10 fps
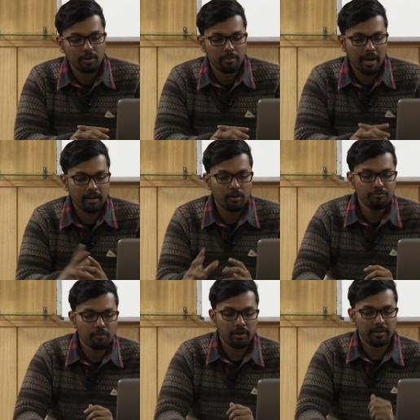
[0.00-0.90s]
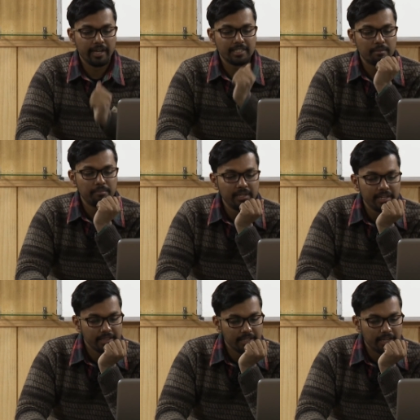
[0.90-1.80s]
or background. For example,
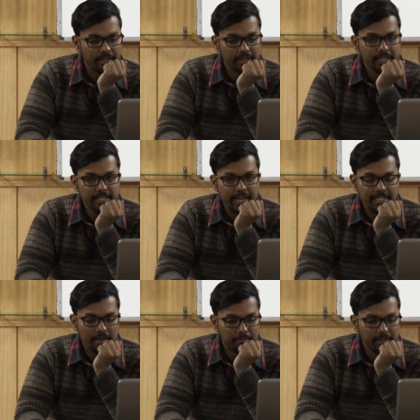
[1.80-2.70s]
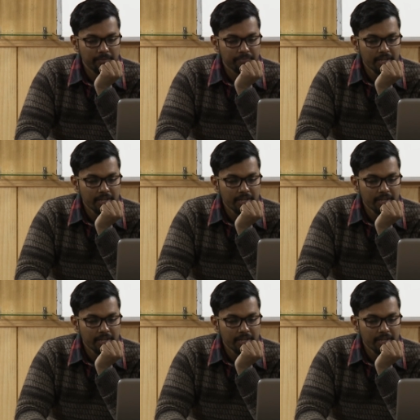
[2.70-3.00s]
in this example,